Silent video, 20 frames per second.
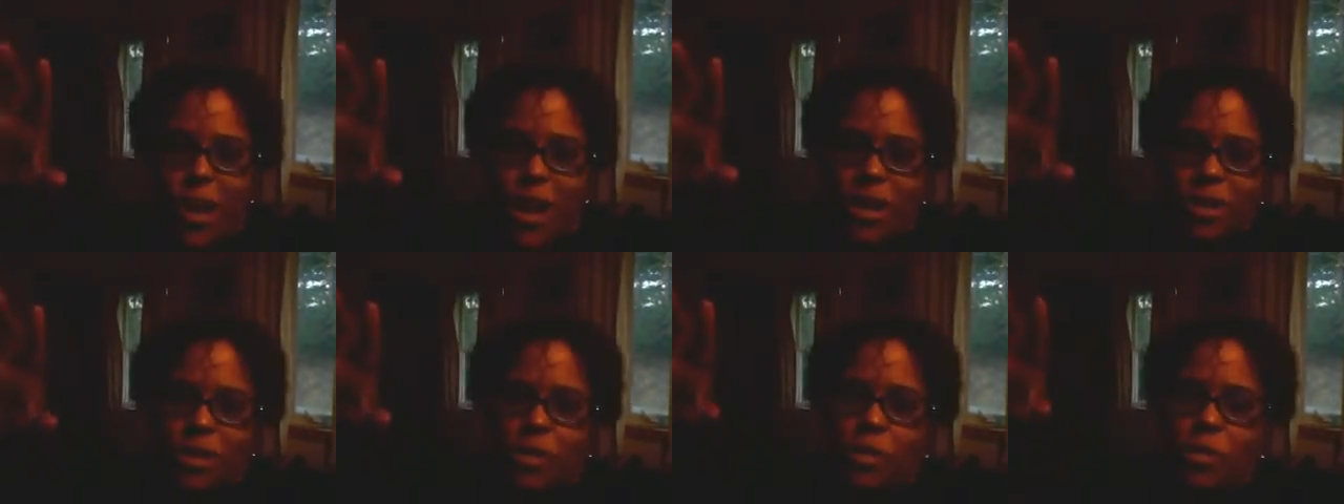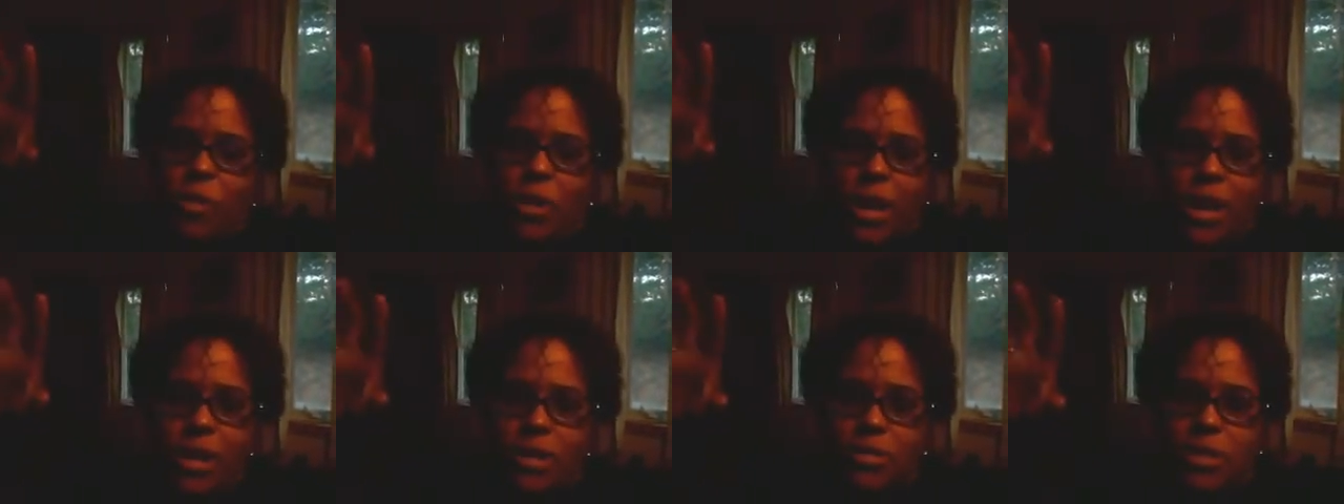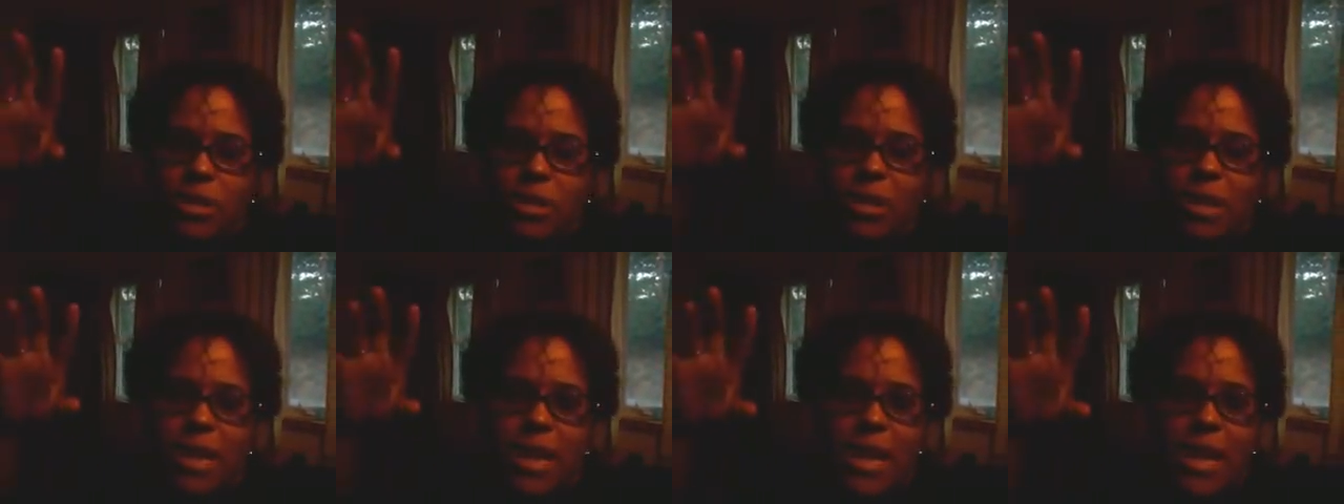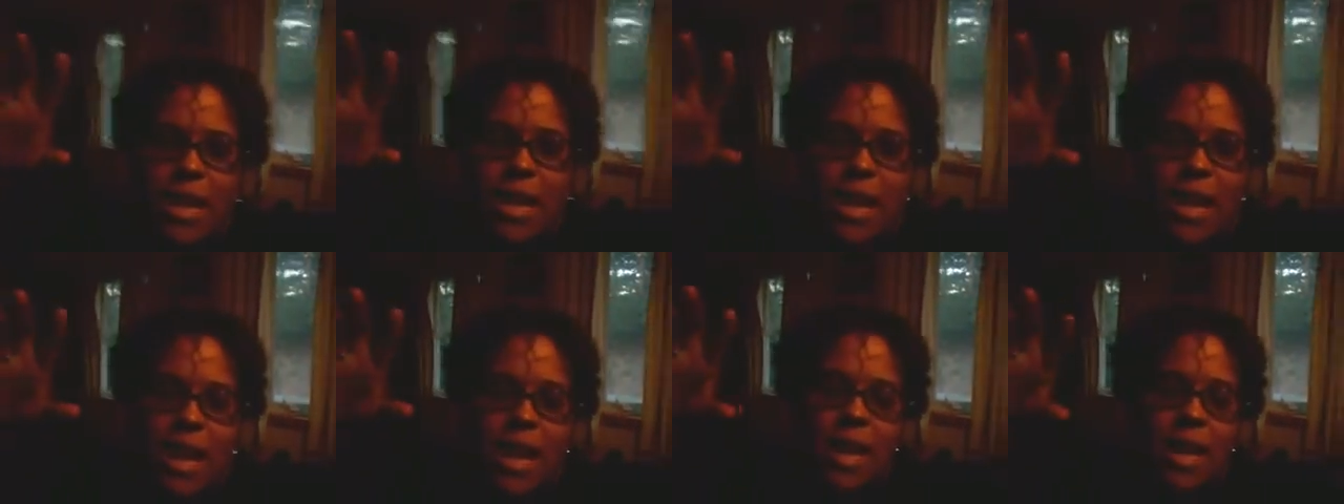trash going out
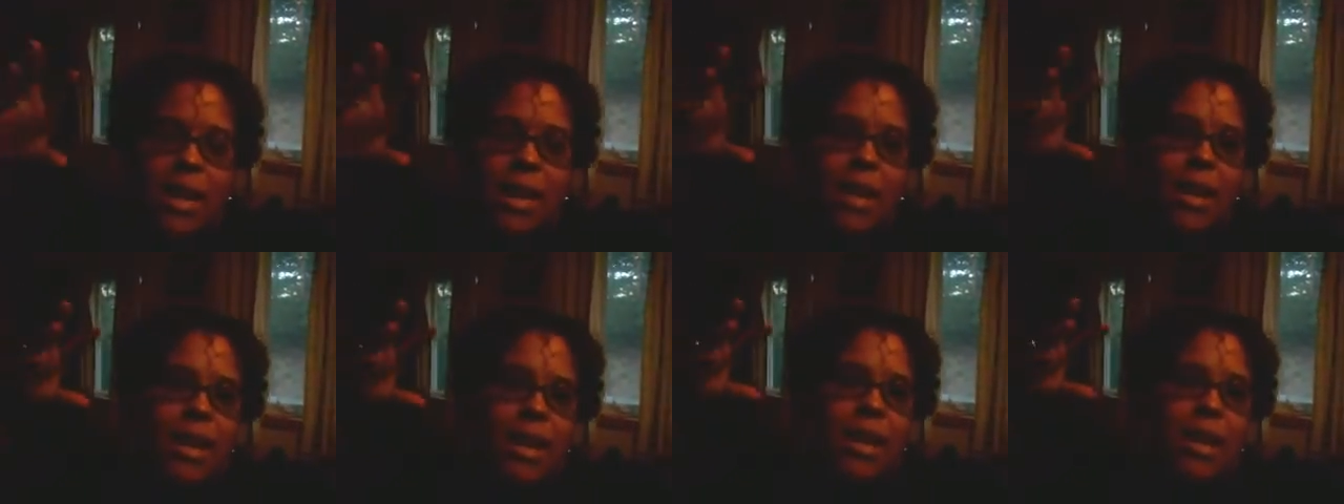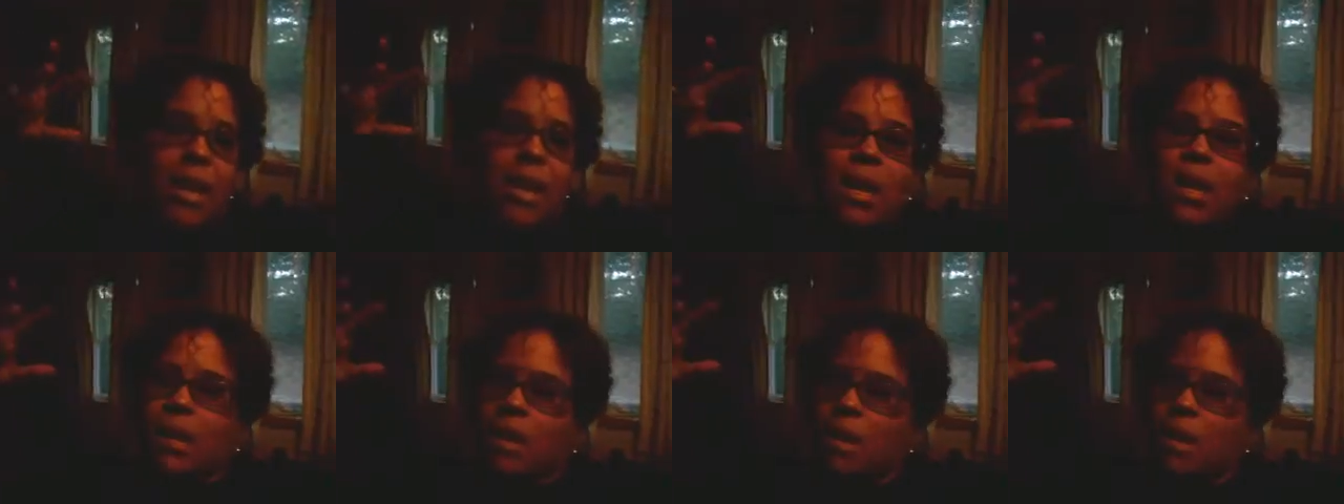today and